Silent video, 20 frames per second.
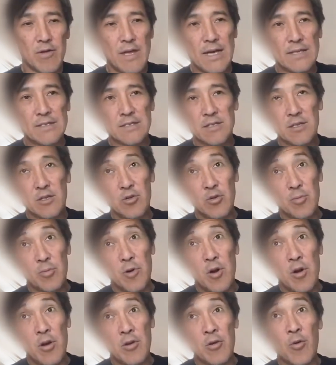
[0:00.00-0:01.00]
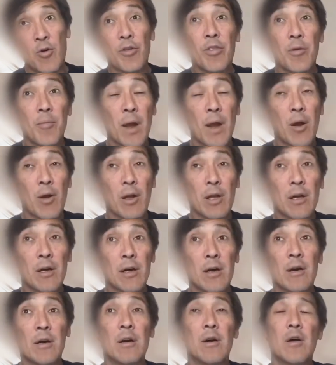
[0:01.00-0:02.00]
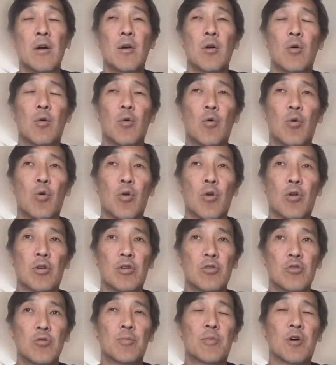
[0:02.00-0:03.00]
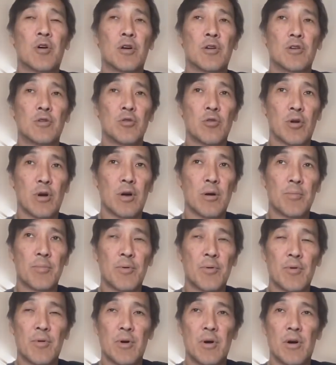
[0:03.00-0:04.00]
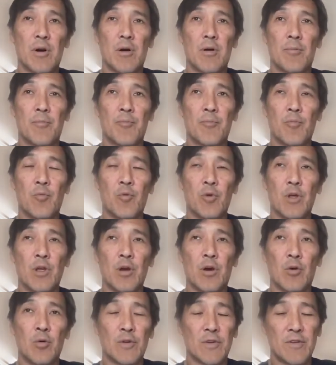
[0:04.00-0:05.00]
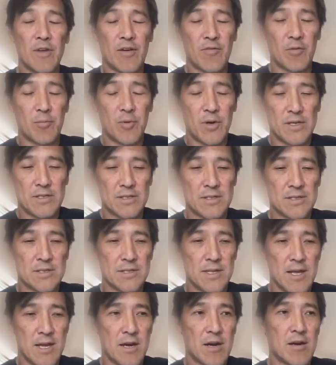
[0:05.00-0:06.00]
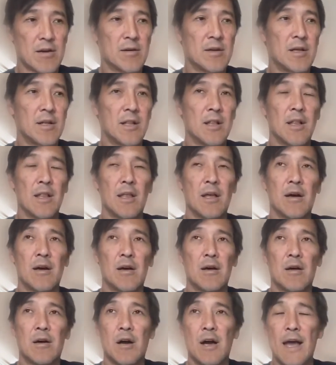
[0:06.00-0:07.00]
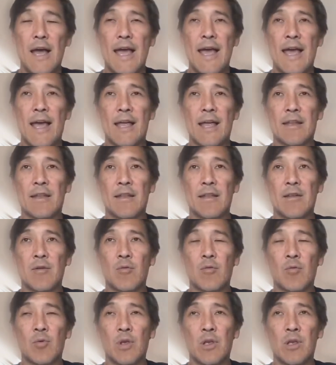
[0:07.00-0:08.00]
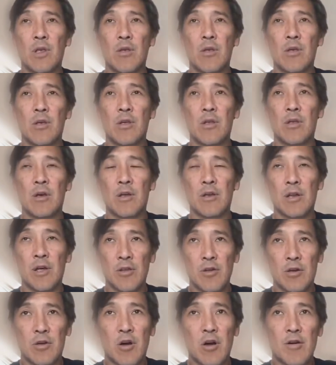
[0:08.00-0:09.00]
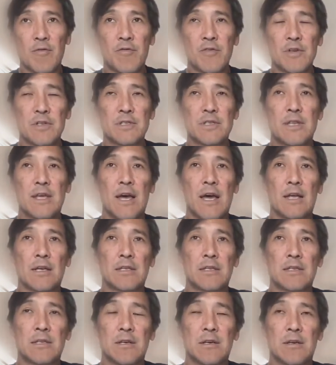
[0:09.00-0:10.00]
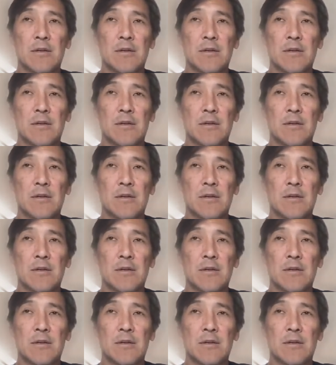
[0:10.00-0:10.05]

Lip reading: that's KubeCon North America or KubeCon Europe. We always have a presence there. And another conference that